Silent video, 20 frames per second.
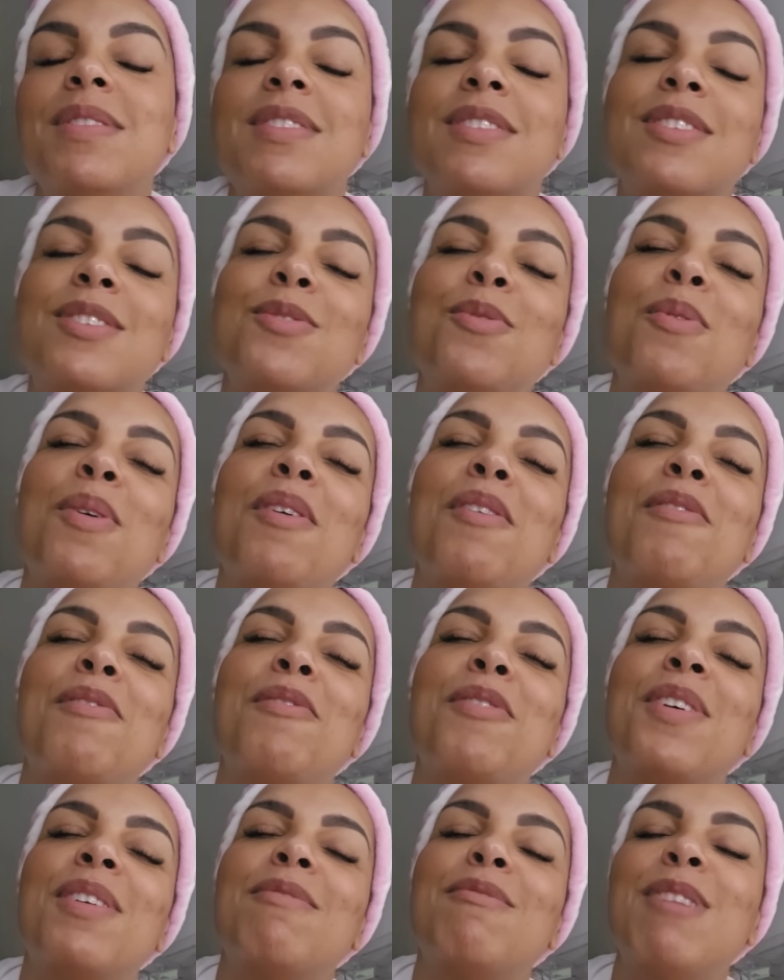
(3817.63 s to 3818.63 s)
sort
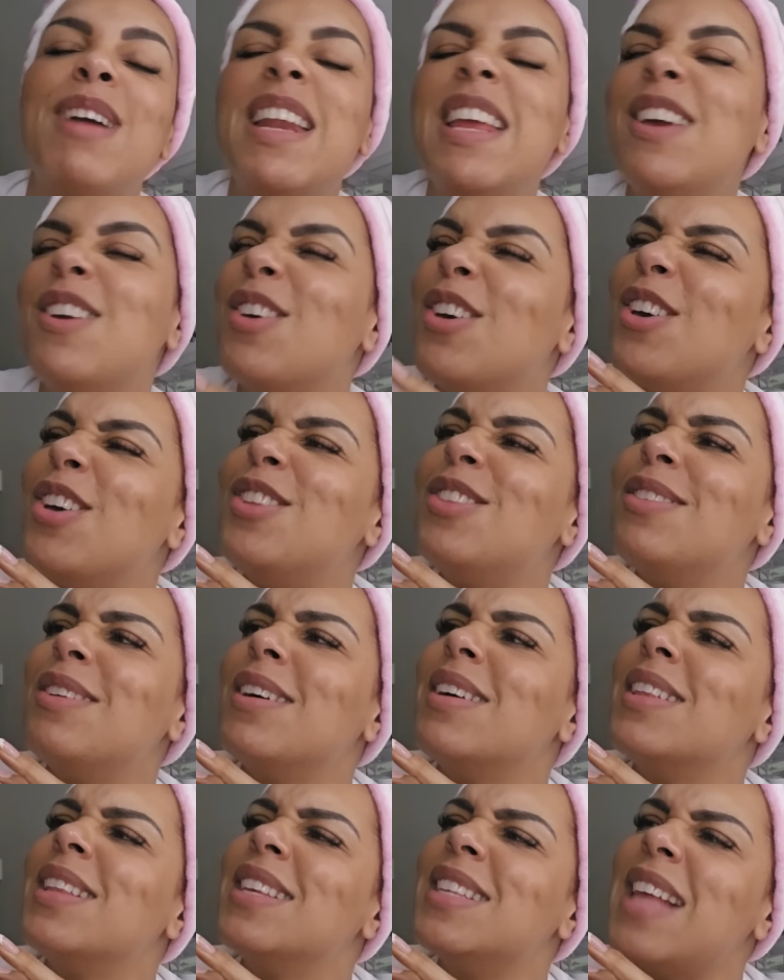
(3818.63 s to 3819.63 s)
of really good,
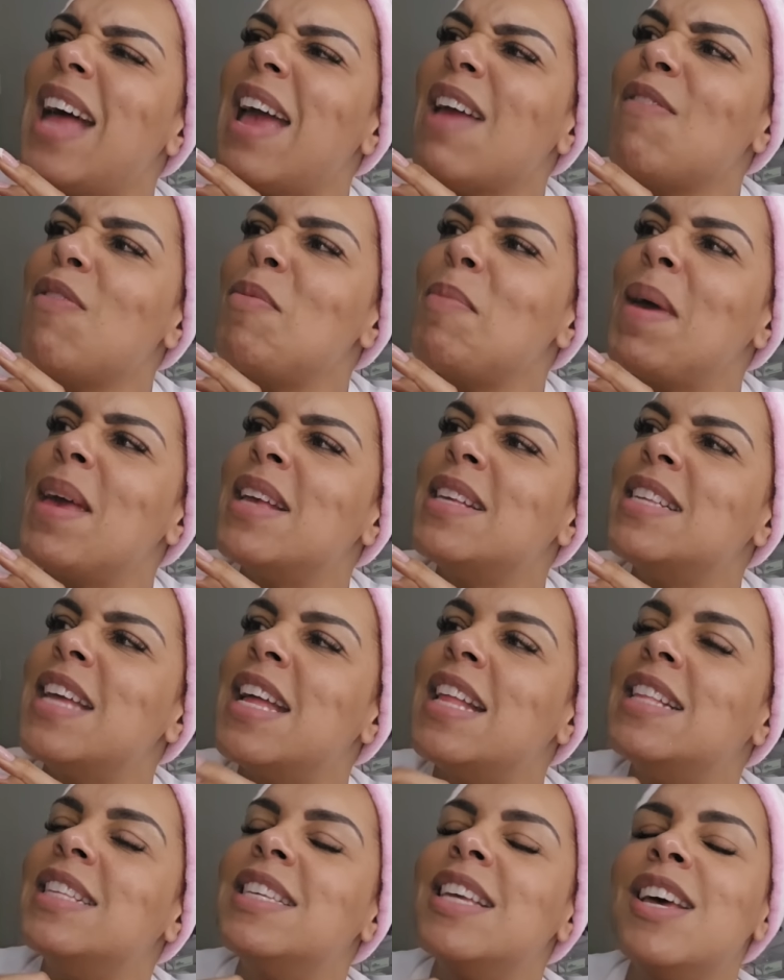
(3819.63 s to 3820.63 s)
does that even make
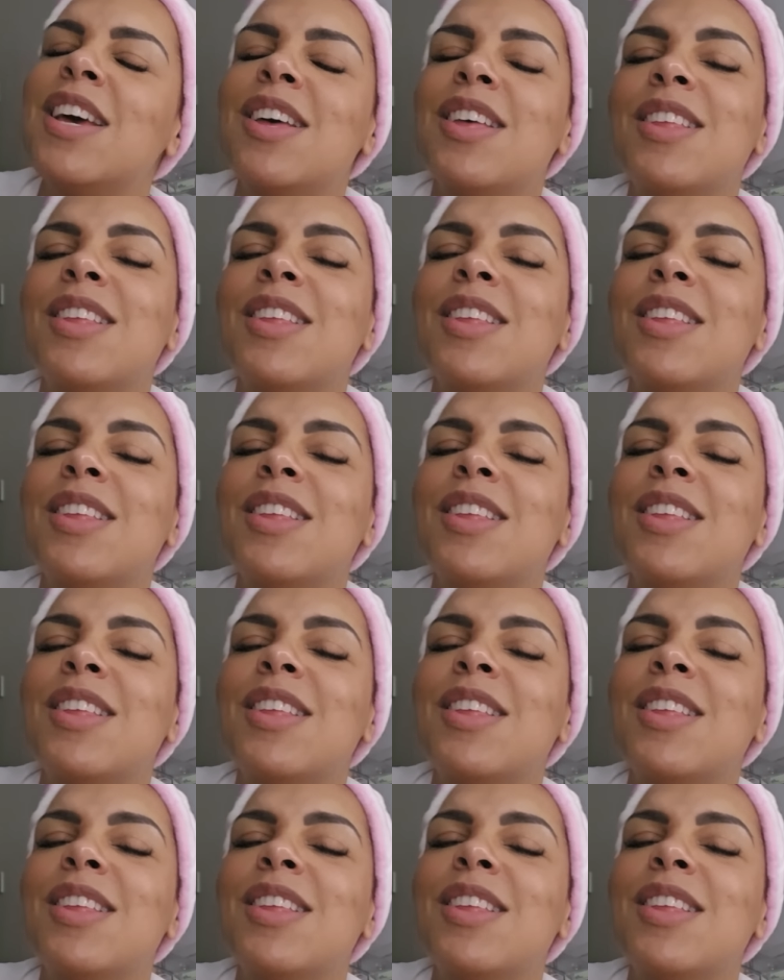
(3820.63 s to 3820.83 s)
sense?